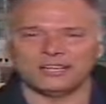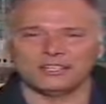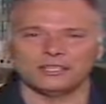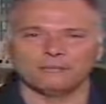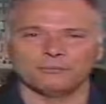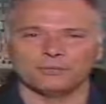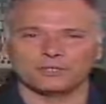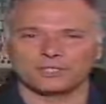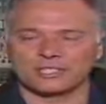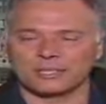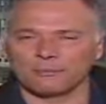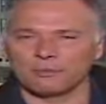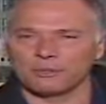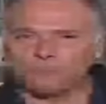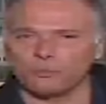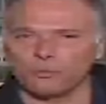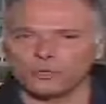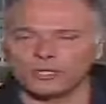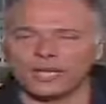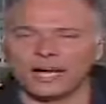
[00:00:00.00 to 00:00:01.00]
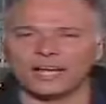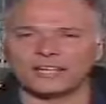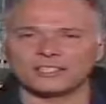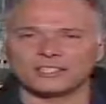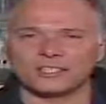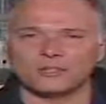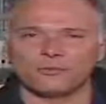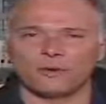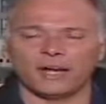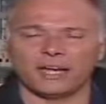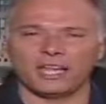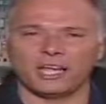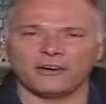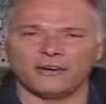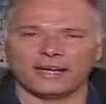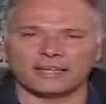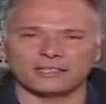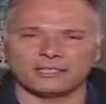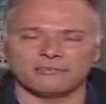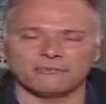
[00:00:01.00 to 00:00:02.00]
elements, some of the more nasty
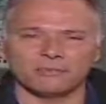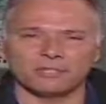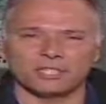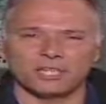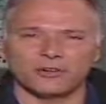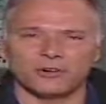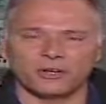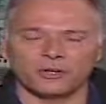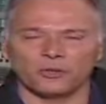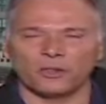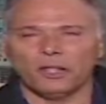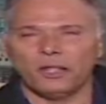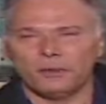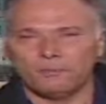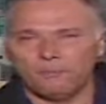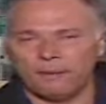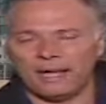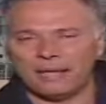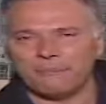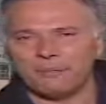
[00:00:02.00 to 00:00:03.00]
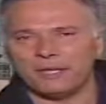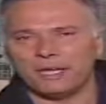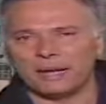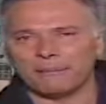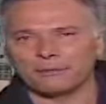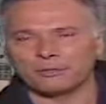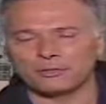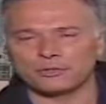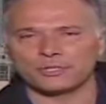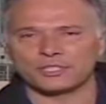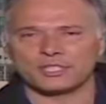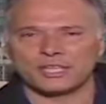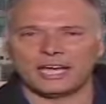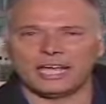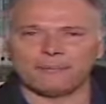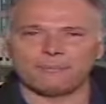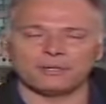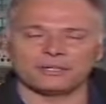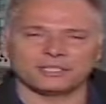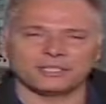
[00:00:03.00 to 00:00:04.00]
radioactive material may be able to
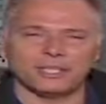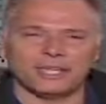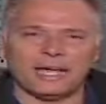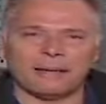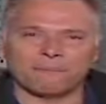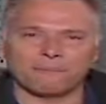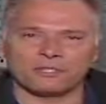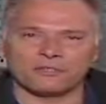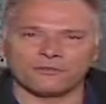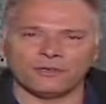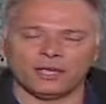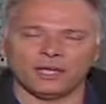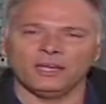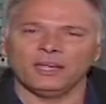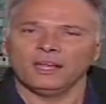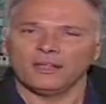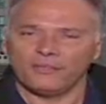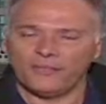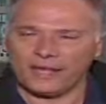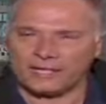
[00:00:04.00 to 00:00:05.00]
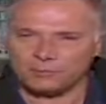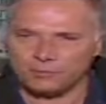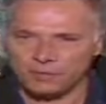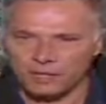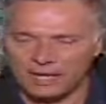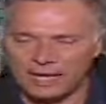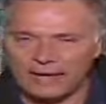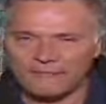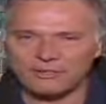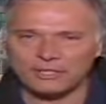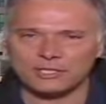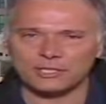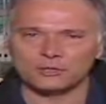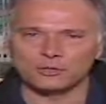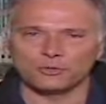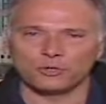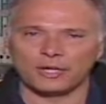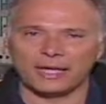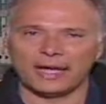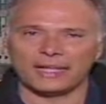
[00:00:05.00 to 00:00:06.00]
escape into the atmosphere. That's what they're having to
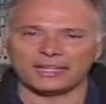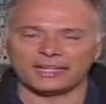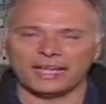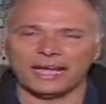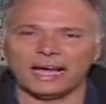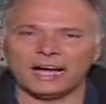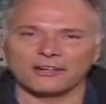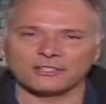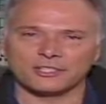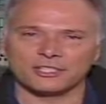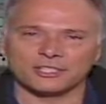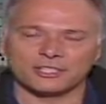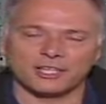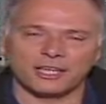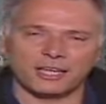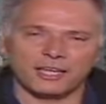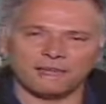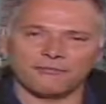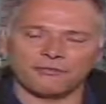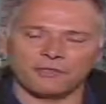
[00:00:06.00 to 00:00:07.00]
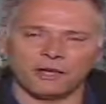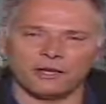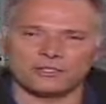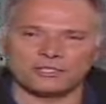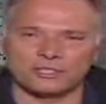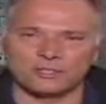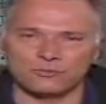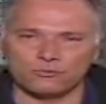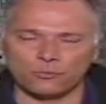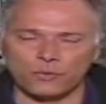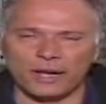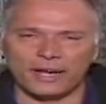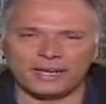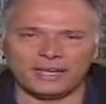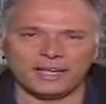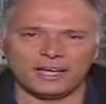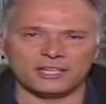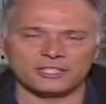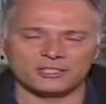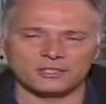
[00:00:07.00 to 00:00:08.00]
look at now to see if those
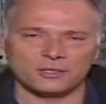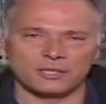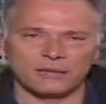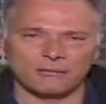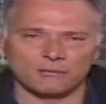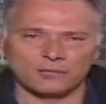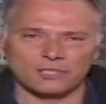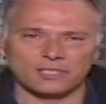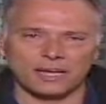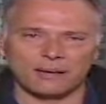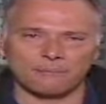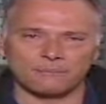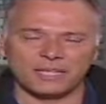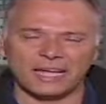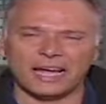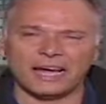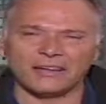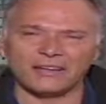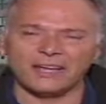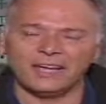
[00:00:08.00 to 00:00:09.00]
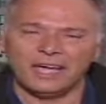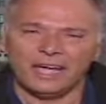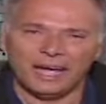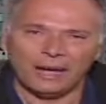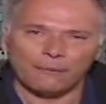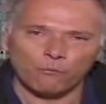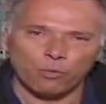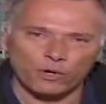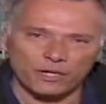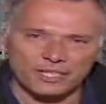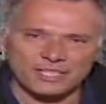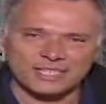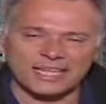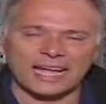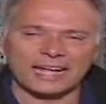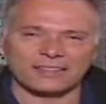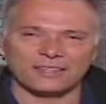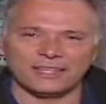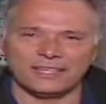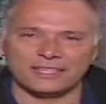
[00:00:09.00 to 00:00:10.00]
radiation levels come down and what
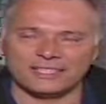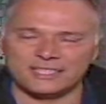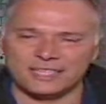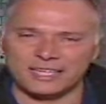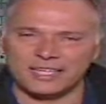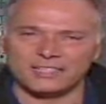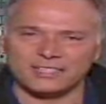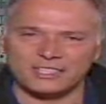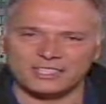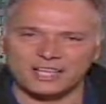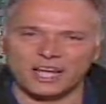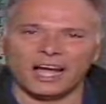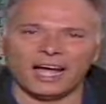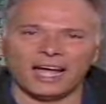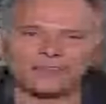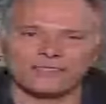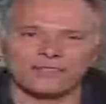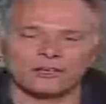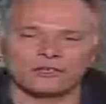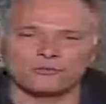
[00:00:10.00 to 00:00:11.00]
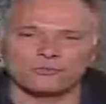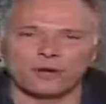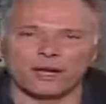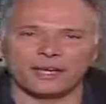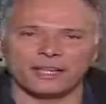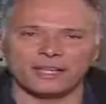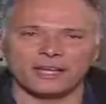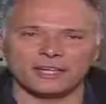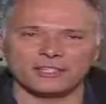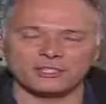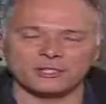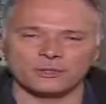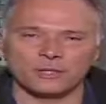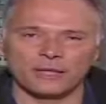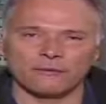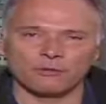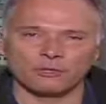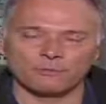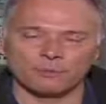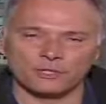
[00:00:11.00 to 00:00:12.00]
exactly is inside those radiation
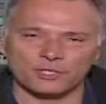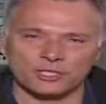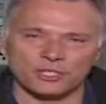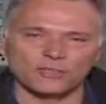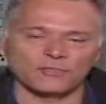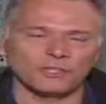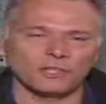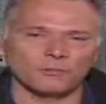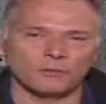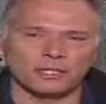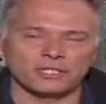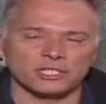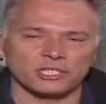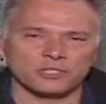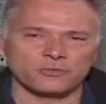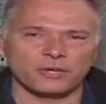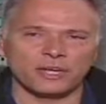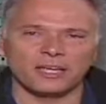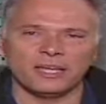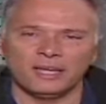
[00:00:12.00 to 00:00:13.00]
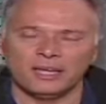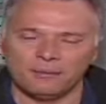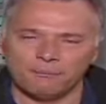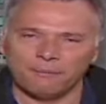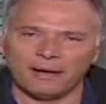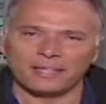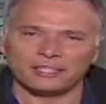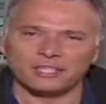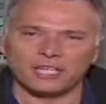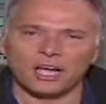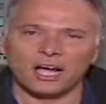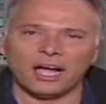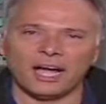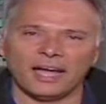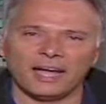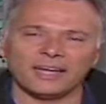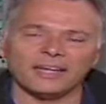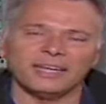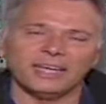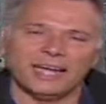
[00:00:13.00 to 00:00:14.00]
levels, but certainly registering much
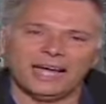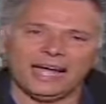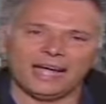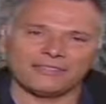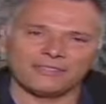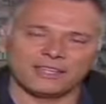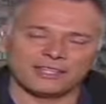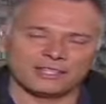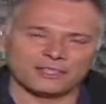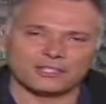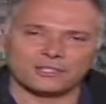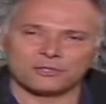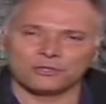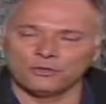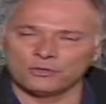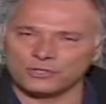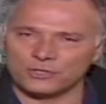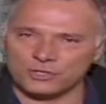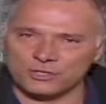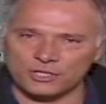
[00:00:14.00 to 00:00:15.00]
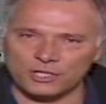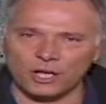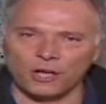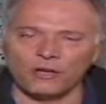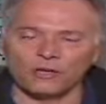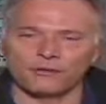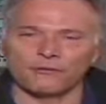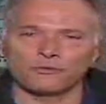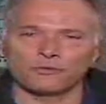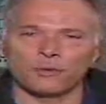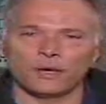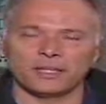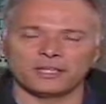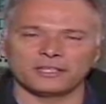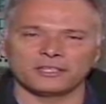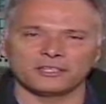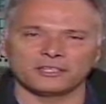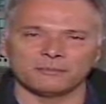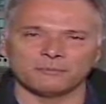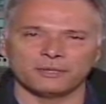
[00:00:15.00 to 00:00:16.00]
higher, and that exclusion zone of 20
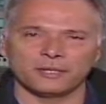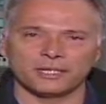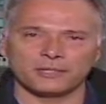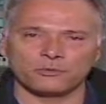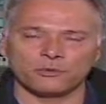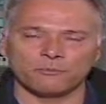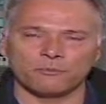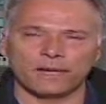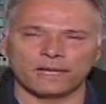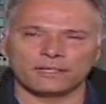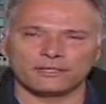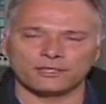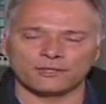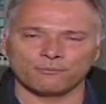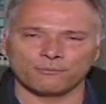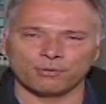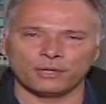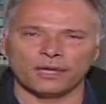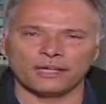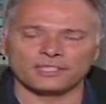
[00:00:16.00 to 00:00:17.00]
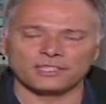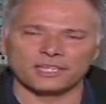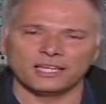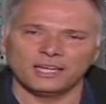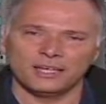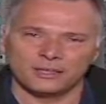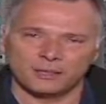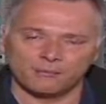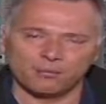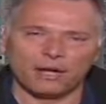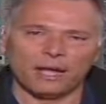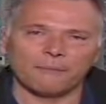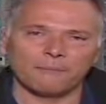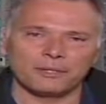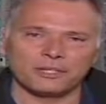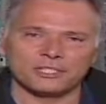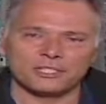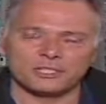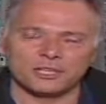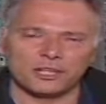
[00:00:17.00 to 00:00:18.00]
kilometres remains in place. The Prime
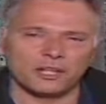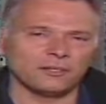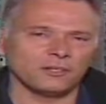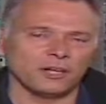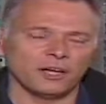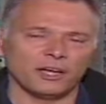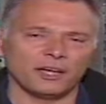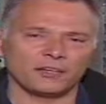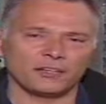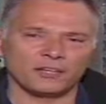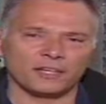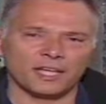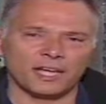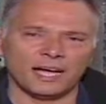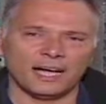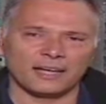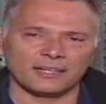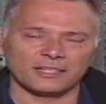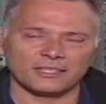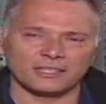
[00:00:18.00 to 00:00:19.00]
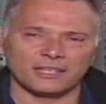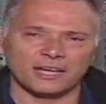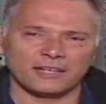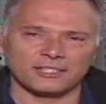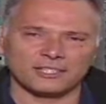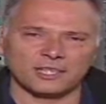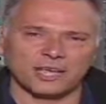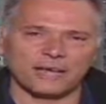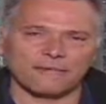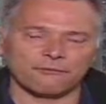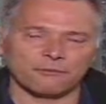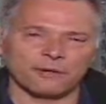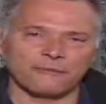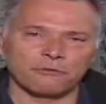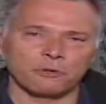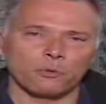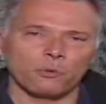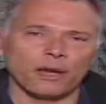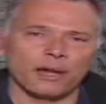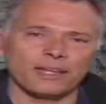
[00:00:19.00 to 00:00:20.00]
Minister, Nayab Khan, is now saying for
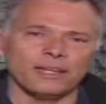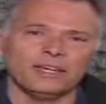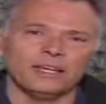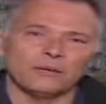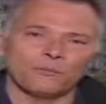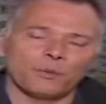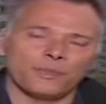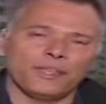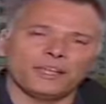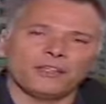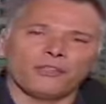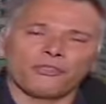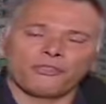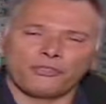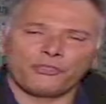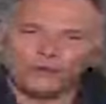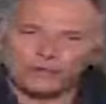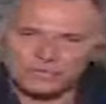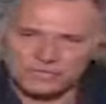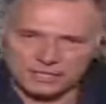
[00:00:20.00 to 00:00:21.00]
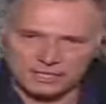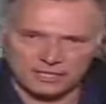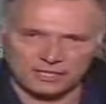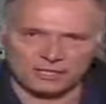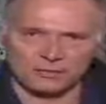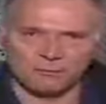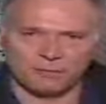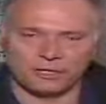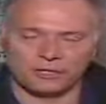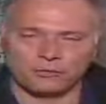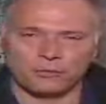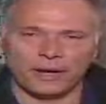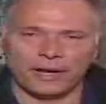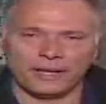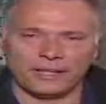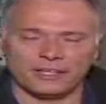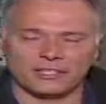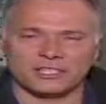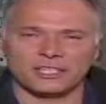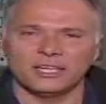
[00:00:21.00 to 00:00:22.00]
everyone within a 30-kilometre
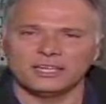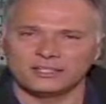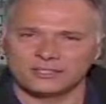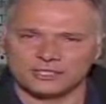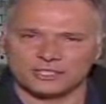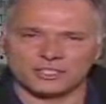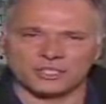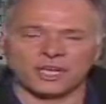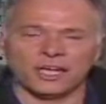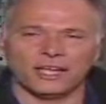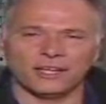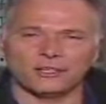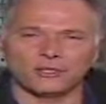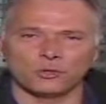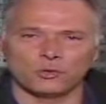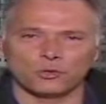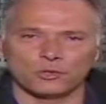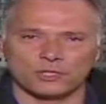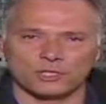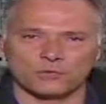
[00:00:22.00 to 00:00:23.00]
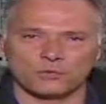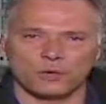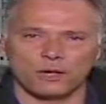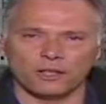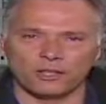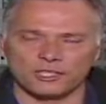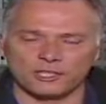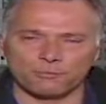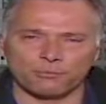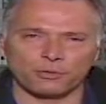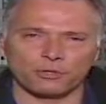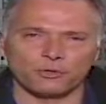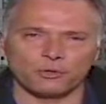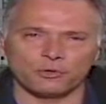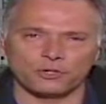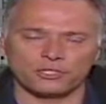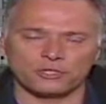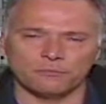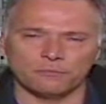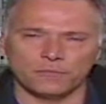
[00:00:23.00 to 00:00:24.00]
radius to stay indoors as well as a
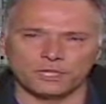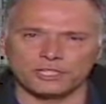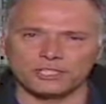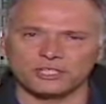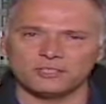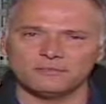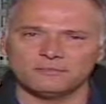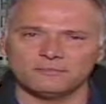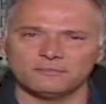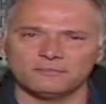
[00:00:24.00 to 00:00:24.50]
precaution, Manisha.